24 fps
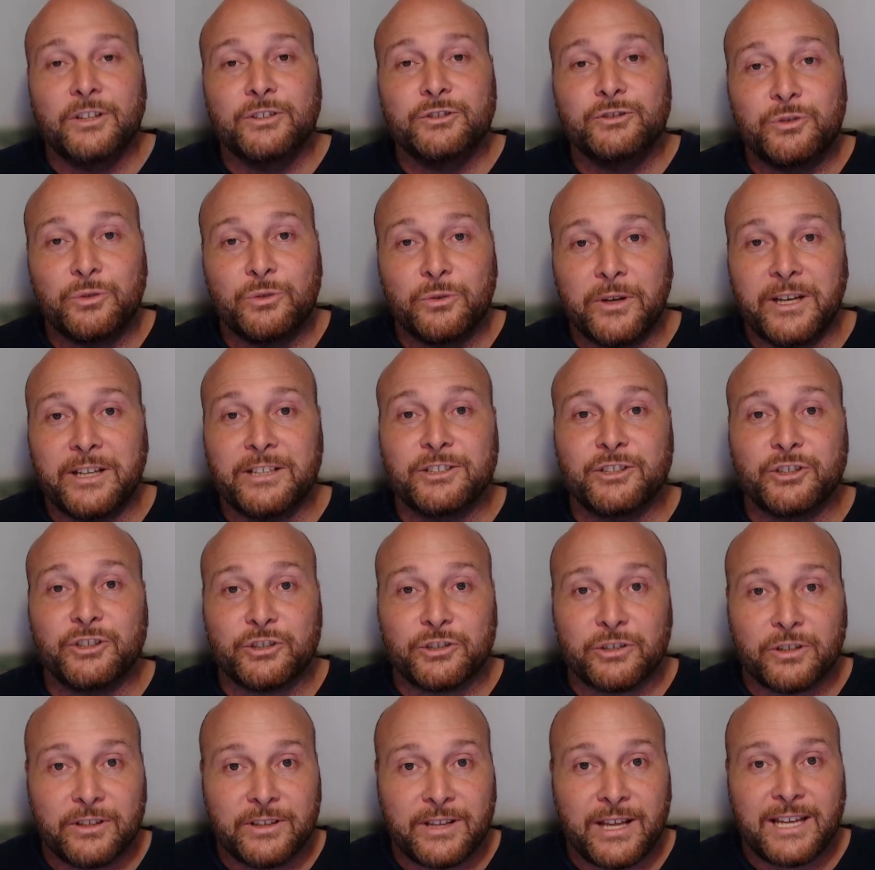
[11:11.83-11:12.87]
to
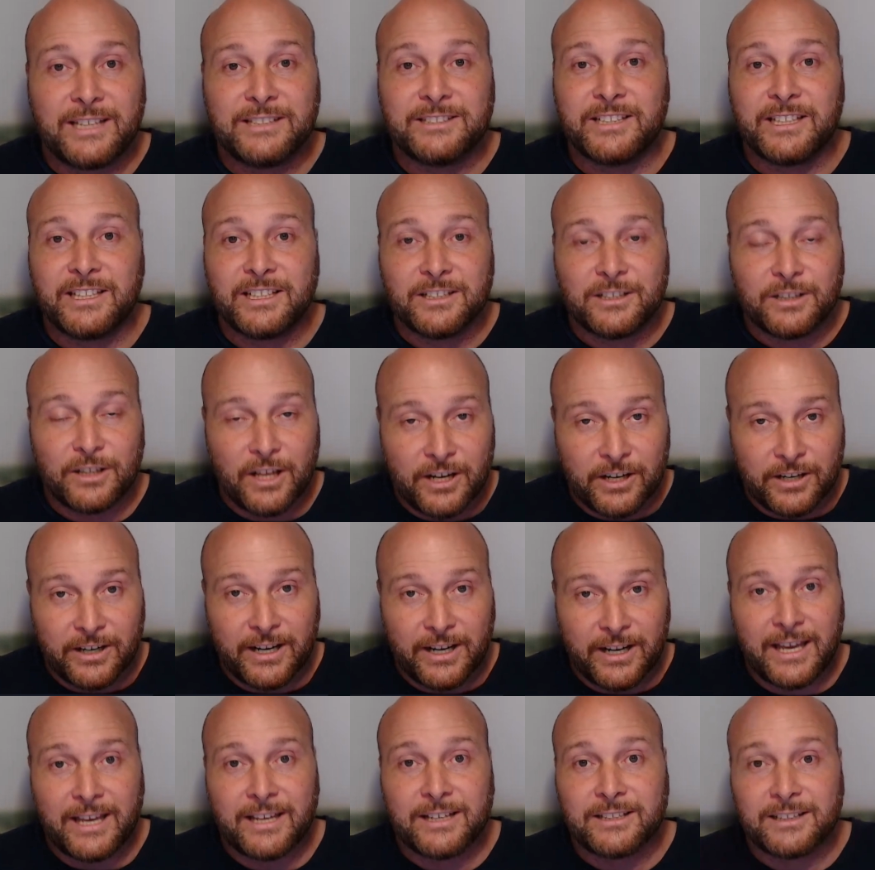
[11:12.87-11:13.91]
ensure they declutter
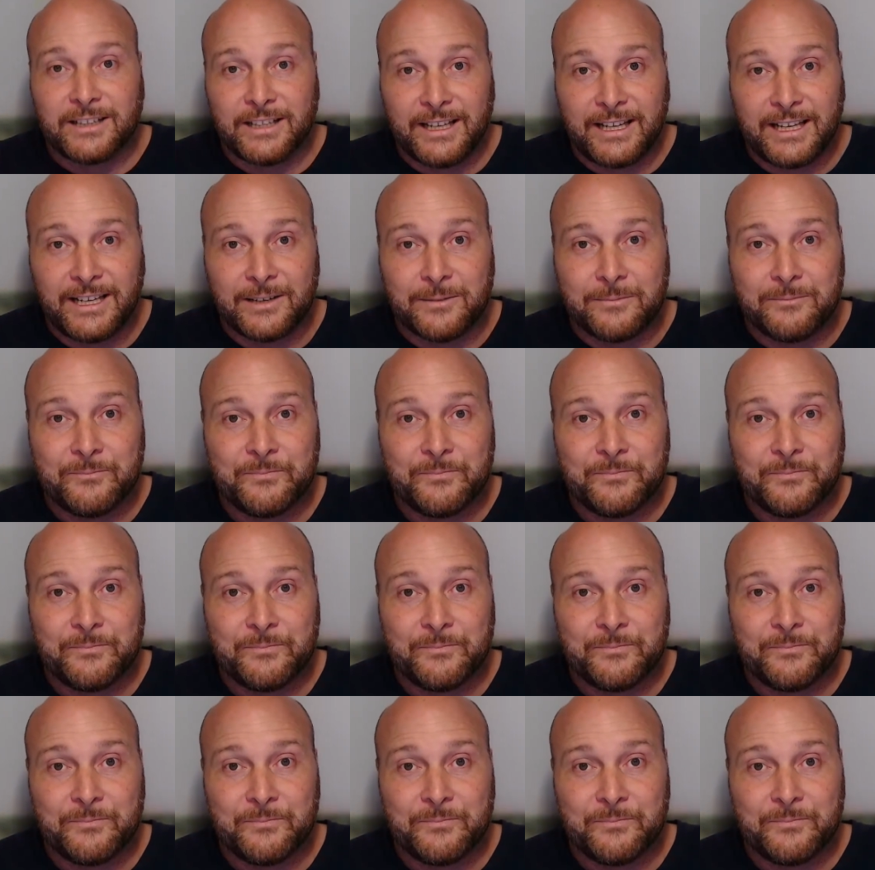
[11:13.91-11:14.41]
and clean.